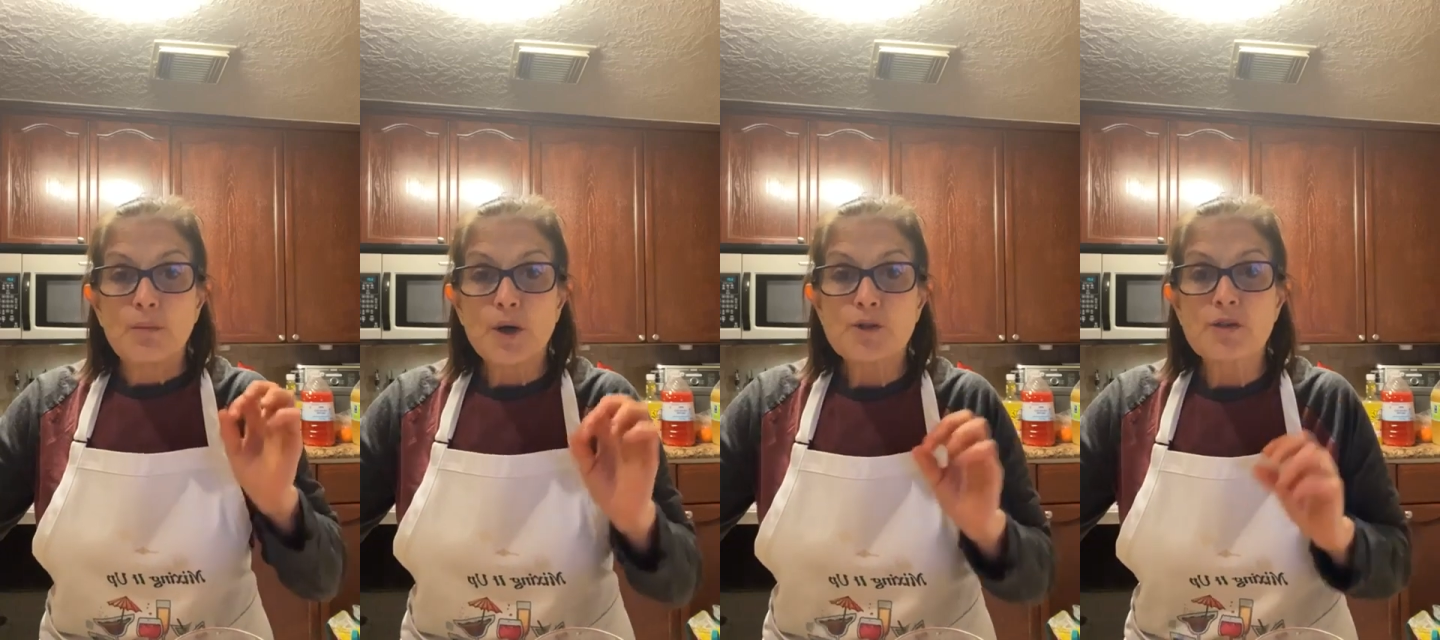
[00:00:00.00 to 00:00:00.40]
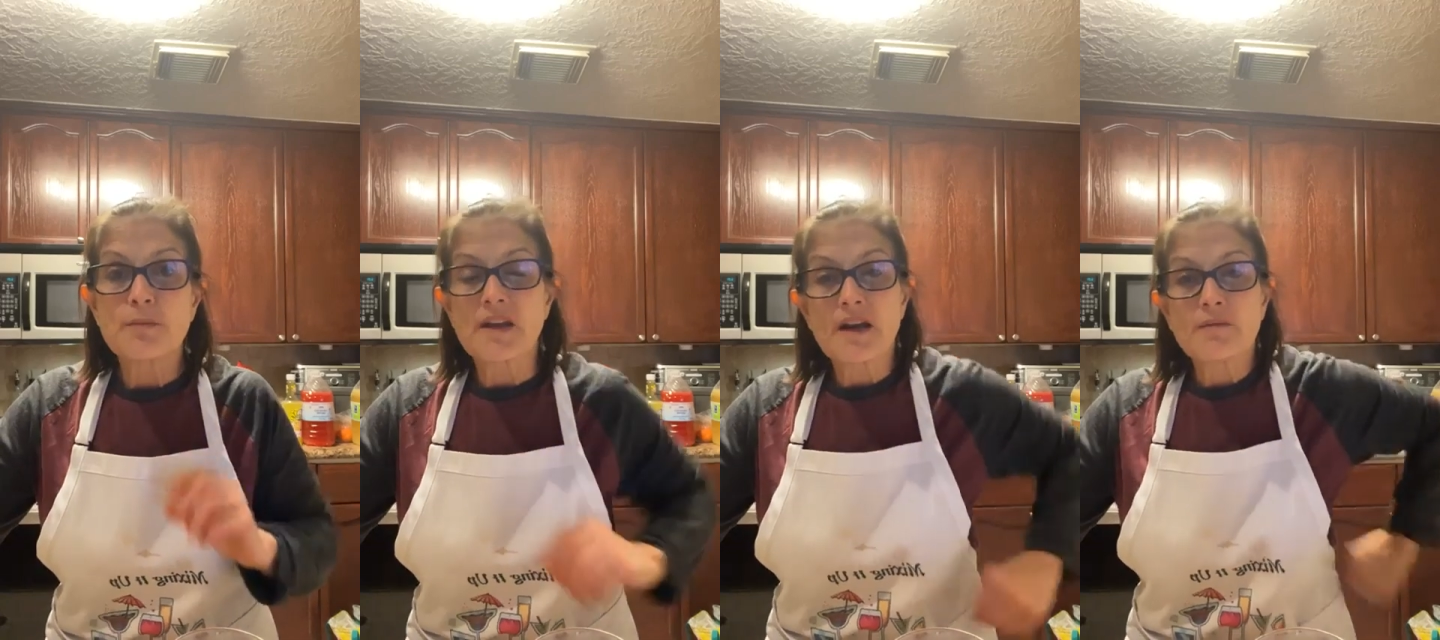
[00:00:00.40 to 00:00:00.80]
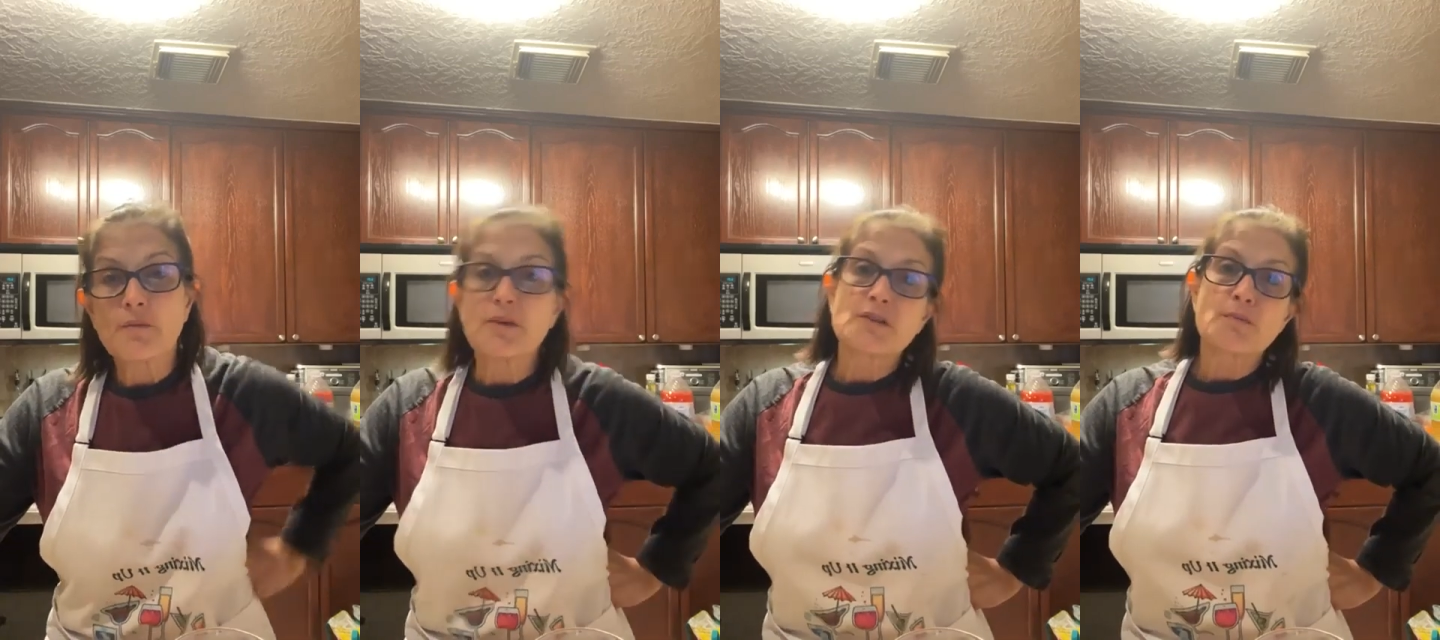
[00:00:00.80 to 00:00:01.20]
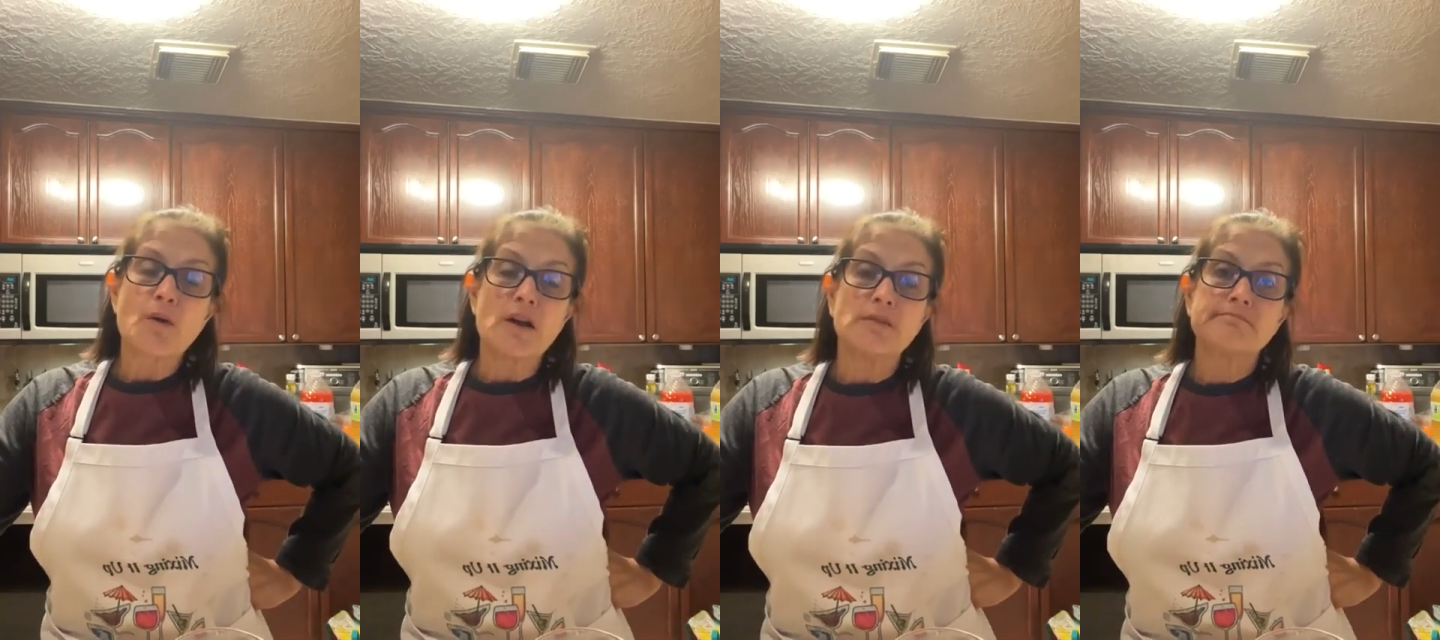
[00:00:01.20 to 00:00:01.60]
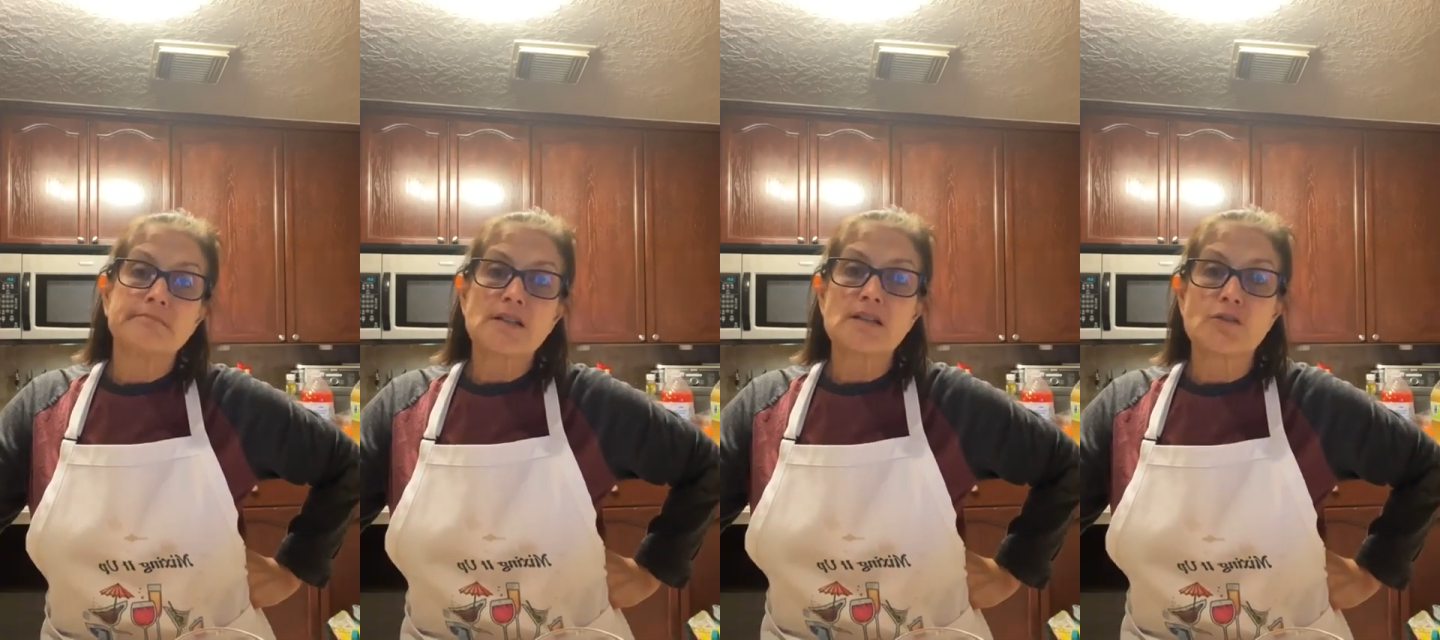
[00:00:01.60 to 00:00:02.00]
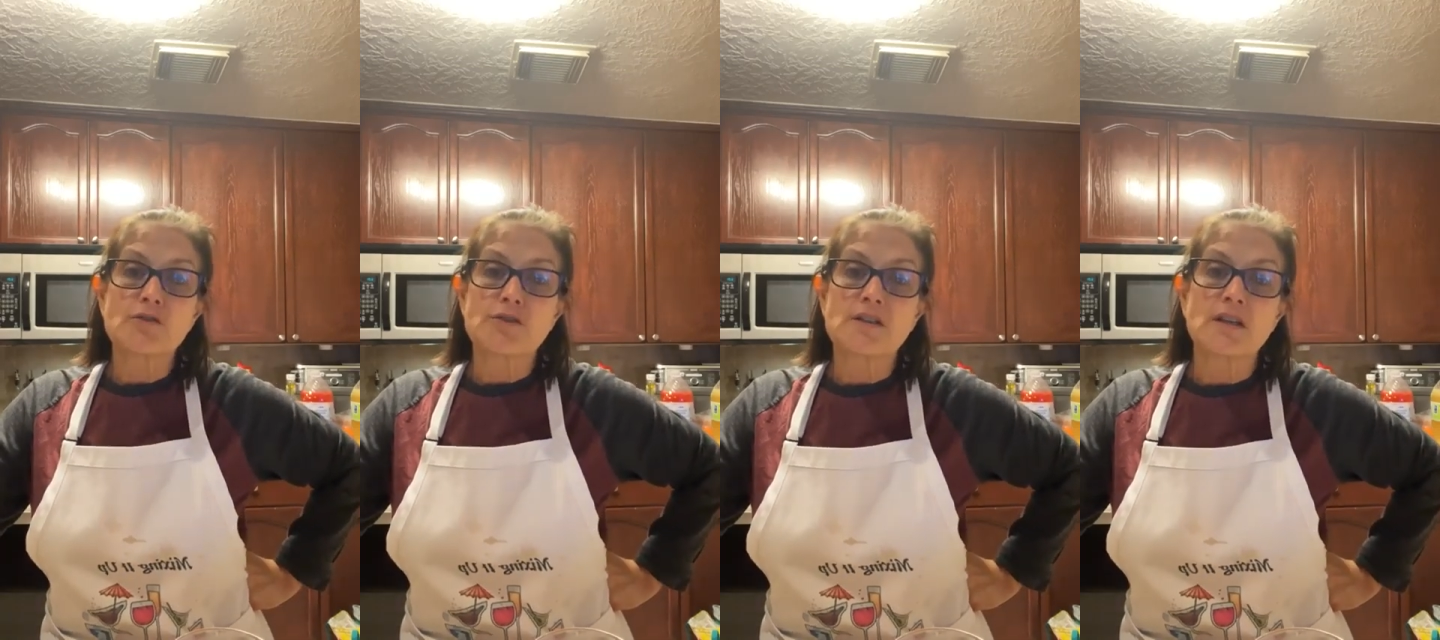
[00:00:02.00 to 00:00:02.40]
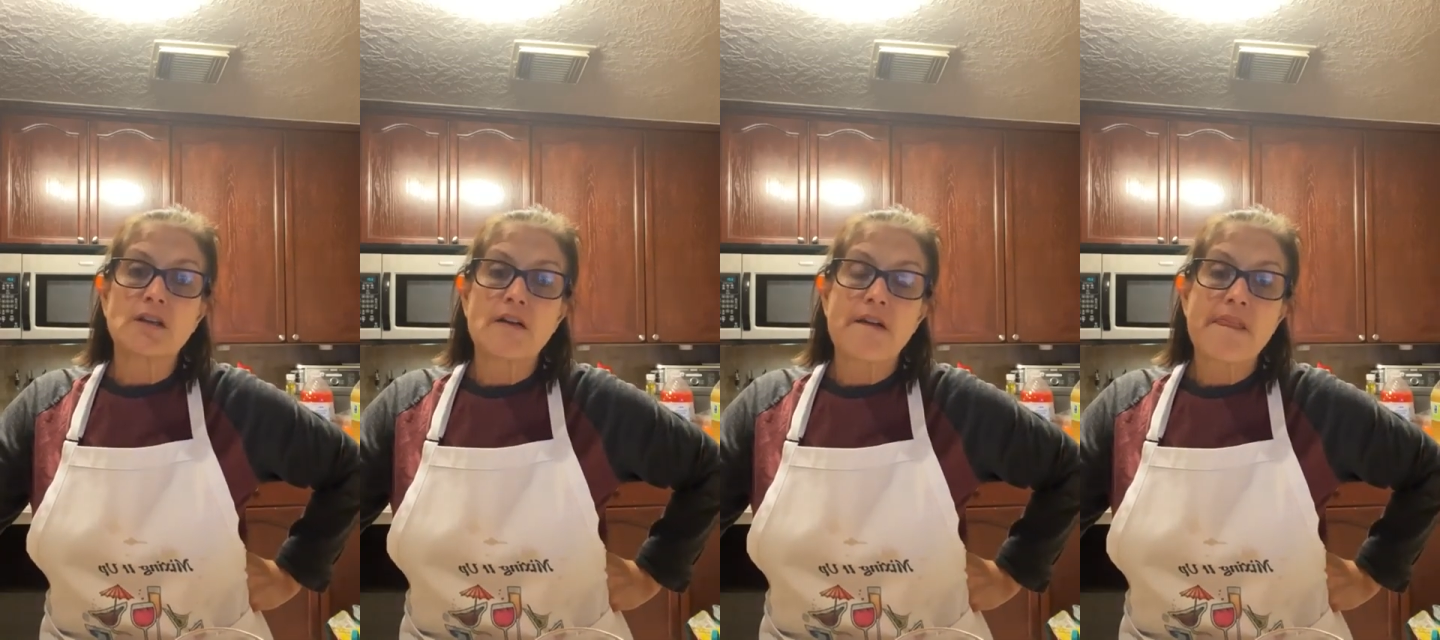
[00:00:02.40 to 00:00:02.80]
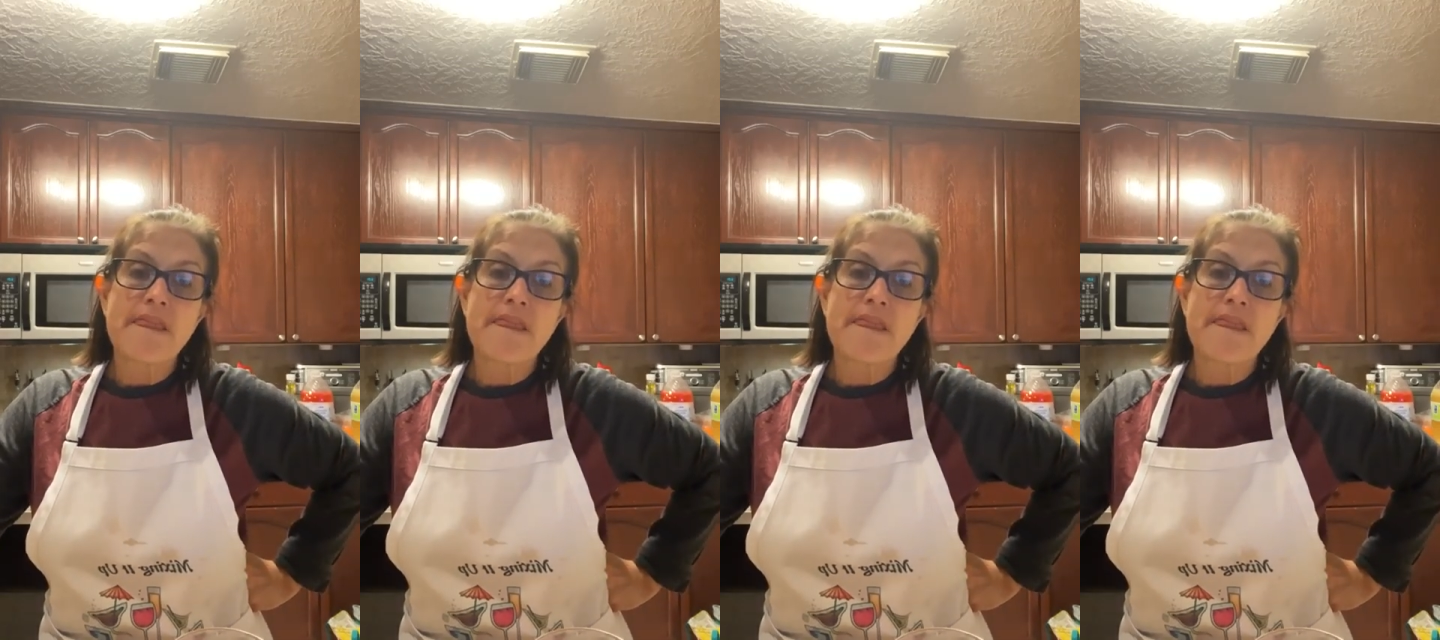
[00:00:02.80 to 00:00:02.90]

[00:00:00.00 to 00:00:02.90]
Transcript: person, but I, but Sprite, that's interesting.